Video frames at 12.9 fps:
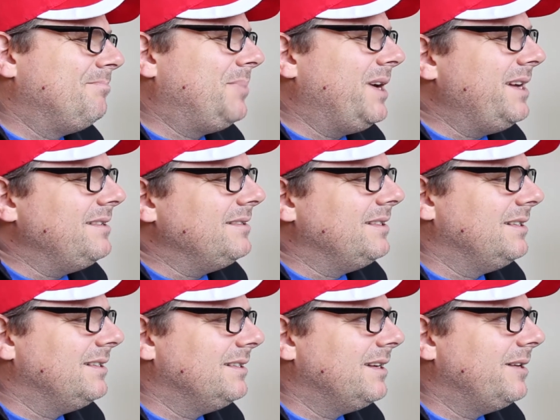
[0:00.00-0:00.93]
But
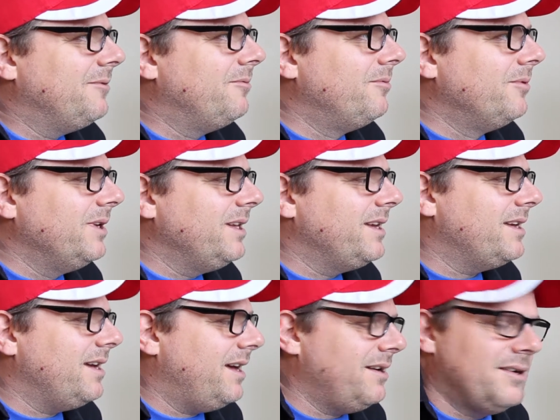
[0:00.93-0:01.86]
I really
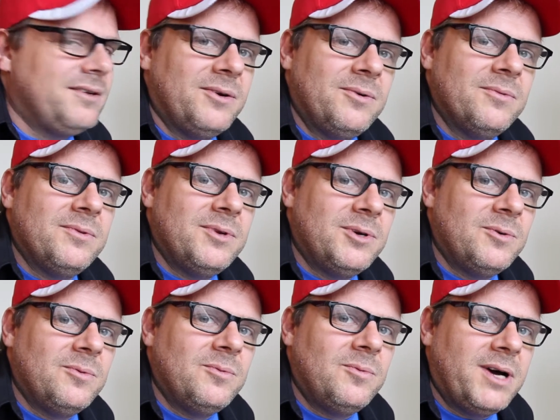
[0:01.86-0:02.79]
kind of don't know
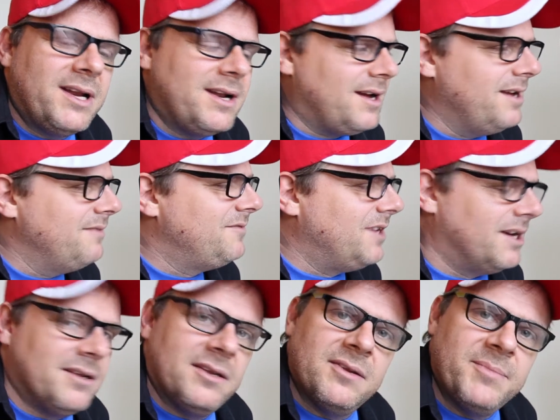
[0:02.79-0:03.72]
what I've
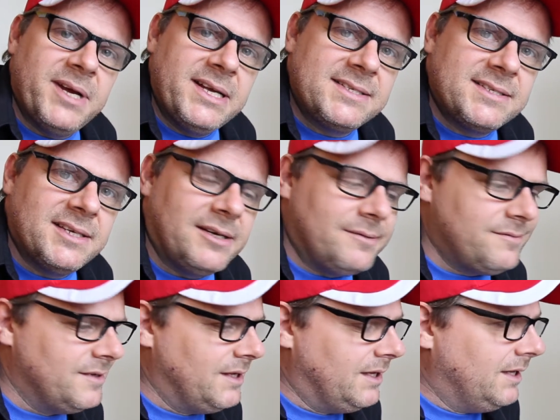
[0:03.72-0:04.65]
done to myself.
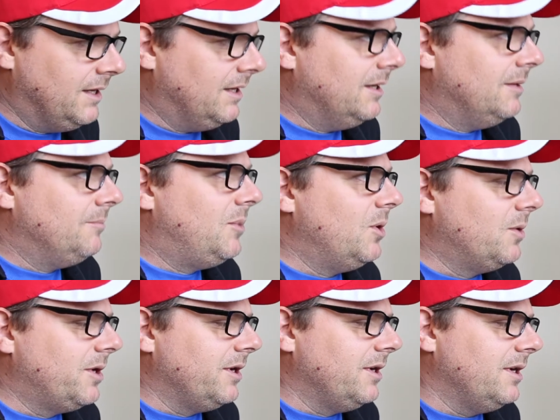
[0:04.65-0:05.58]

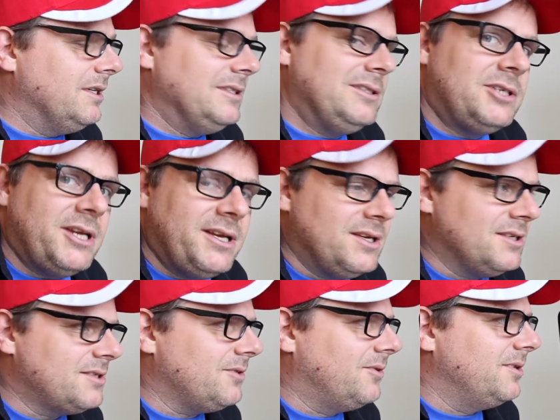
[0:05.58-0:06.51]
Poker,
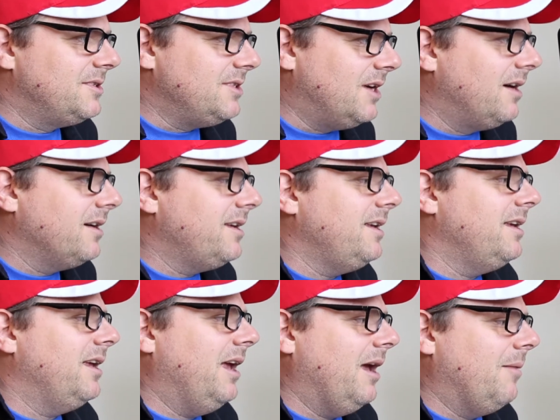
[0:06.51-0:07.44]
genius, or
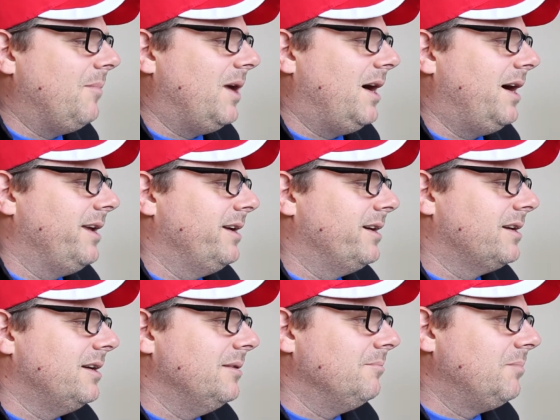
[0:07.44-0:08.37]
donkey? Am I a
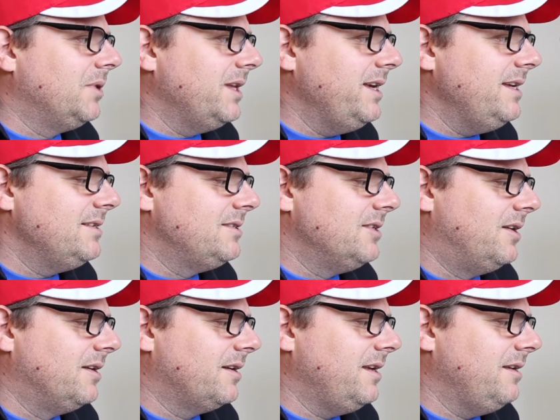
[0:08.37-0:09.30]
complete
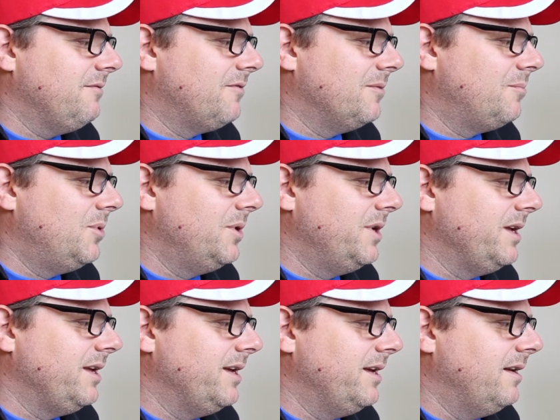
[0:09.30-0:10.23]
donkey for
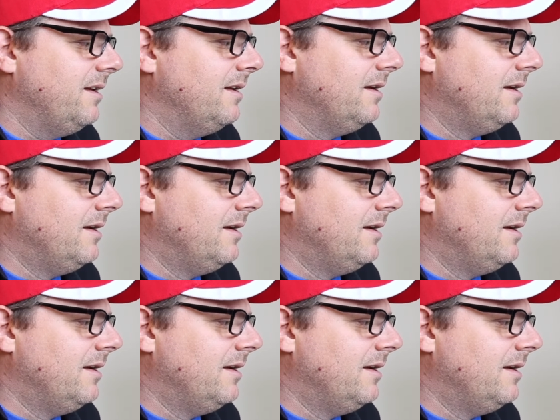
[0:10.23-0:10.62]
putting in